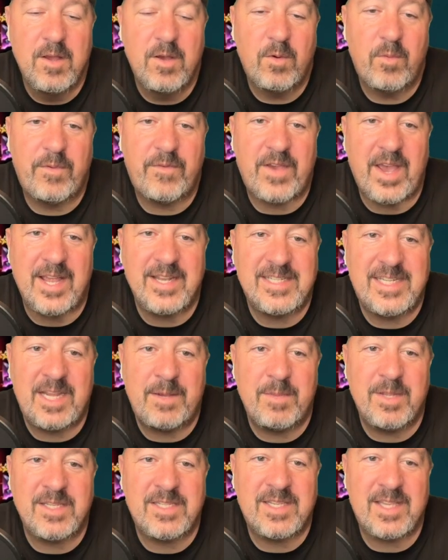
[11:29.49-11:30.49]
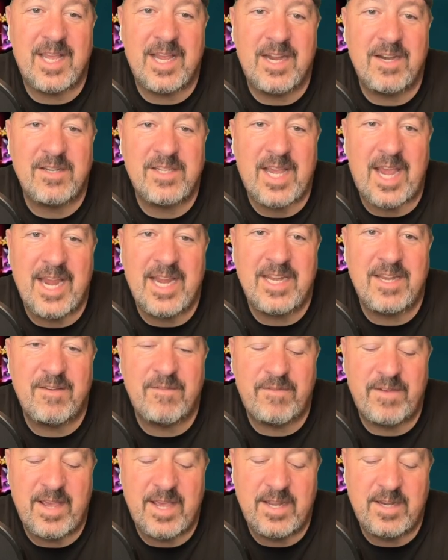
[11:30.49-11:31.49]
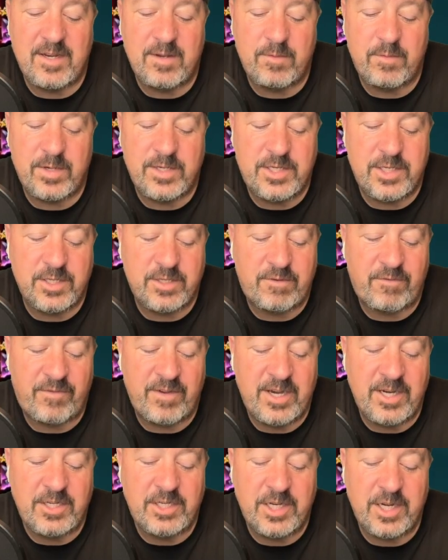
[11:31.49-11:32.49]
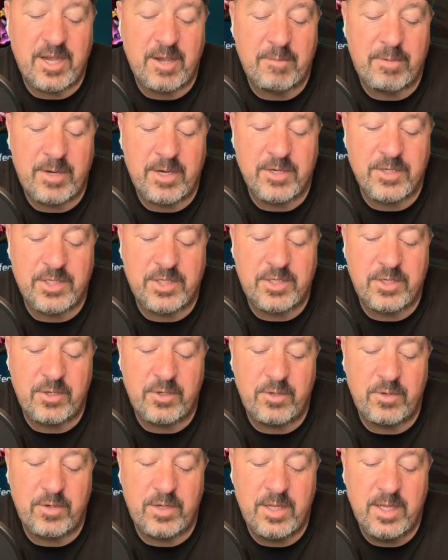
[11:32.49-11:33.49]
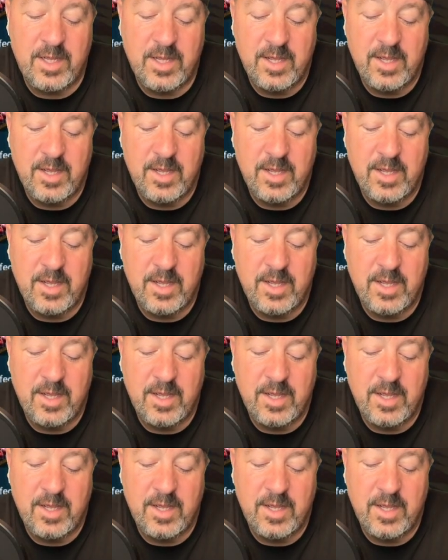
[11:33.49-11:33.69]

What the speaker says: We've got Demon Slayer Titan event, which is finishing up here soon.